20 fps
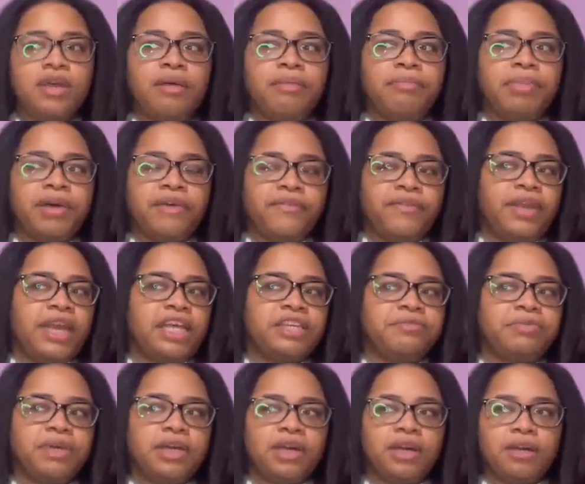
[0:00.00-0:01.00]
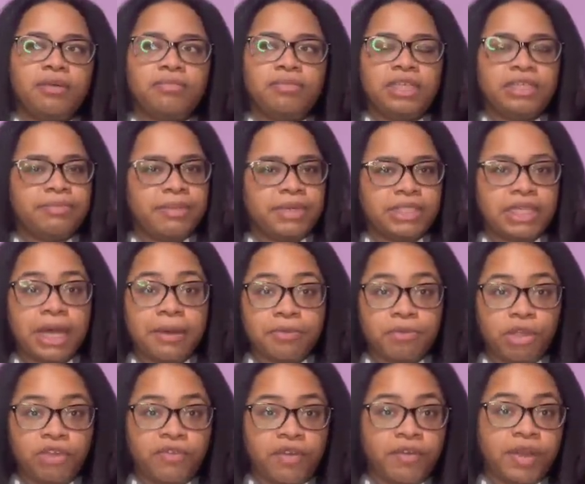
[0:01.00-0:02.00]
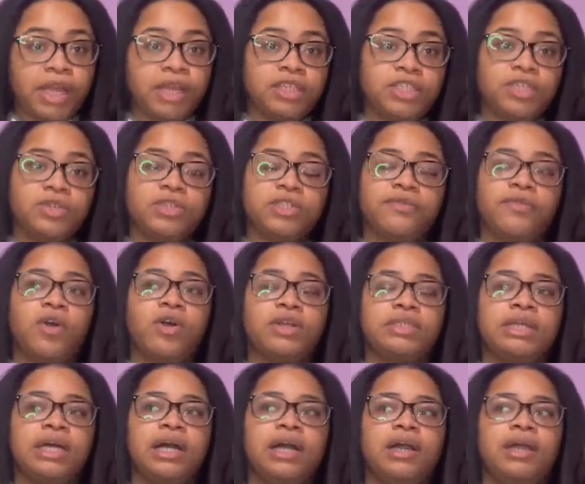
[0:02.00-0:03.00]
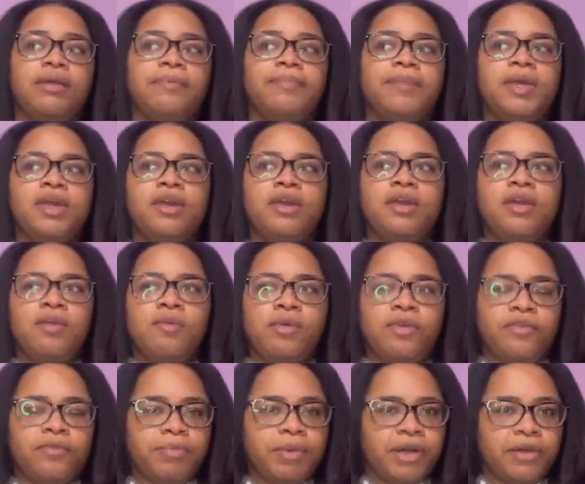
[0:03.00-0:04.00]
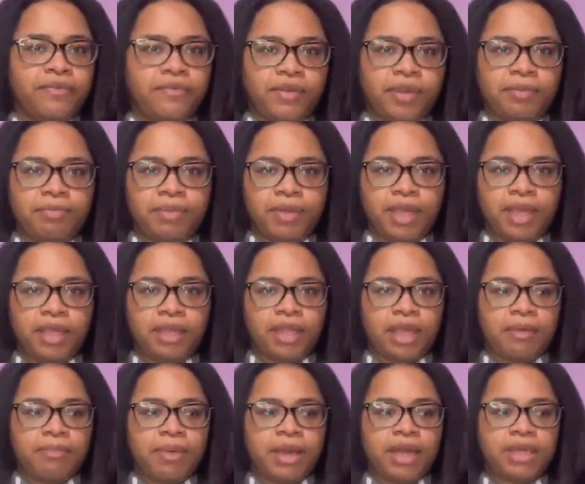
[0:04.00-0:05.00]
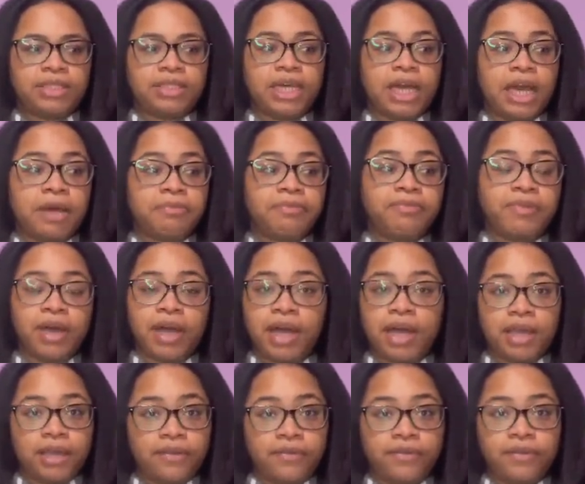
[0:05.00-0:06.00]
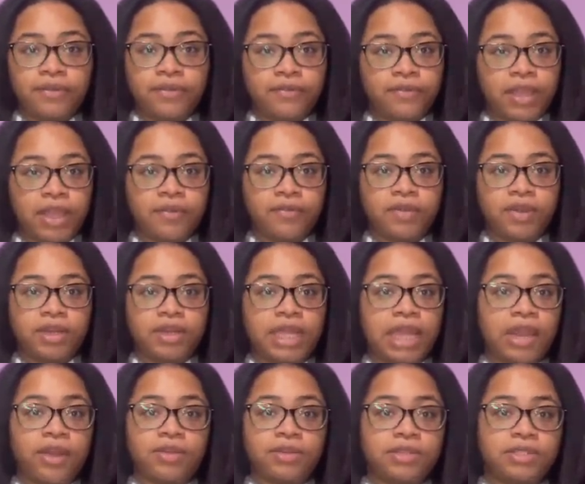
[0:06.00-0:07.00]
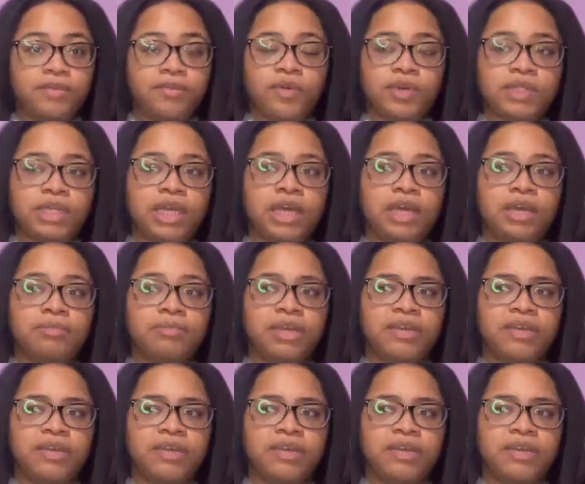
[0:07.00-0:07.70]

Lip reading: Buffy has become at least my top 3 favorite shows of all time, with Buffy being like my top 5 favorite characters of all time.